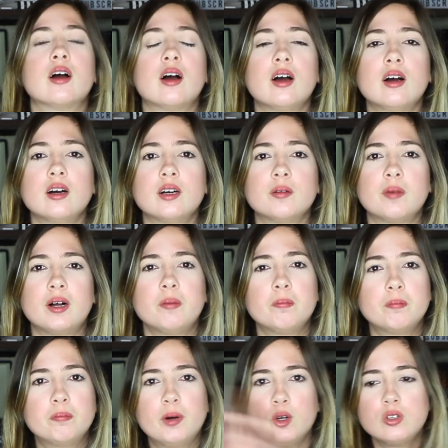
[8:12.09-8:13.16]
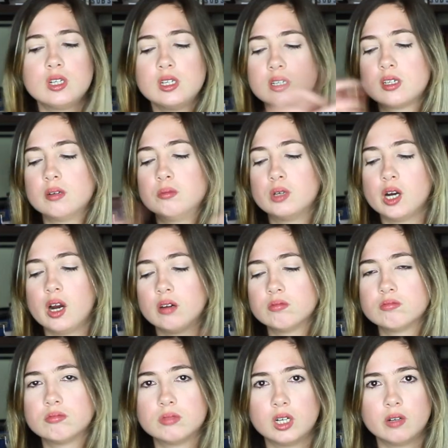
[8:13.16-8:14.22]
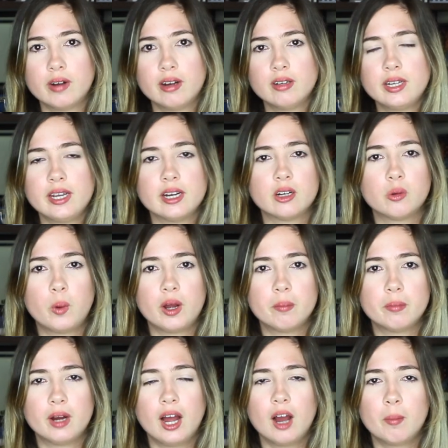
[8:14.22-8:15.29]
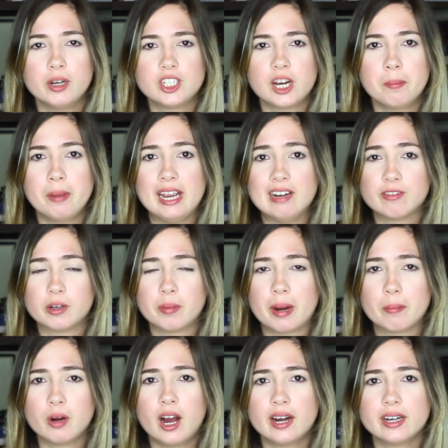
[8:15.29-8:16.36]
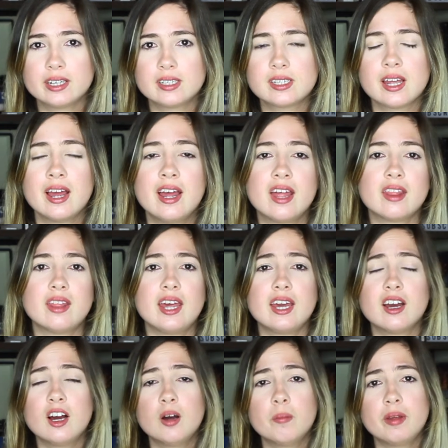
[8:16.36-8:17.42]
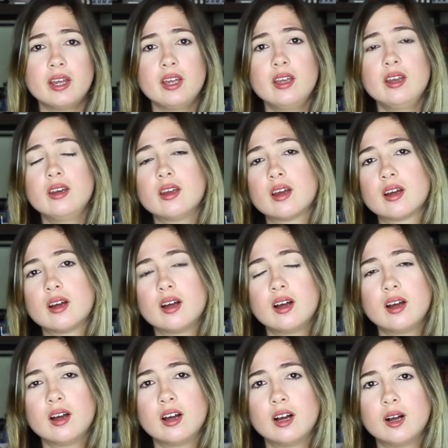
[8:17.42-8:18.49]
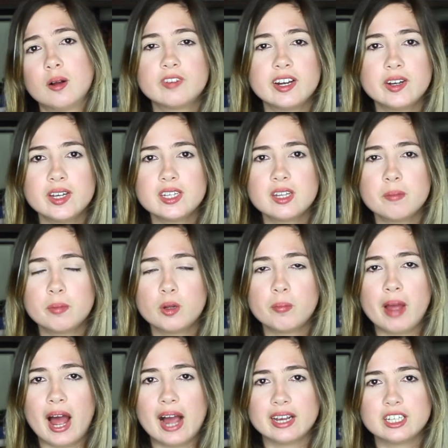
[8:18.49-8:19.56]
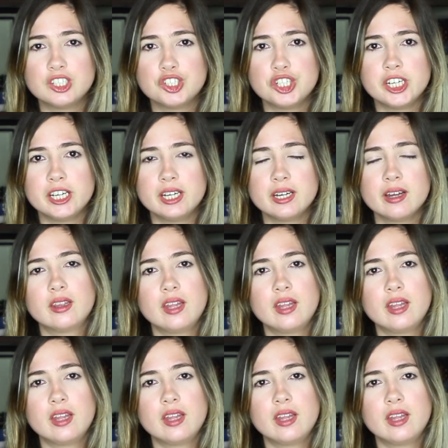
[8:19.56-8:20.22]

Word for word: Um, I'll post it somewhere around here, what, how much I paid for my products. They come in uh, very simple packaging.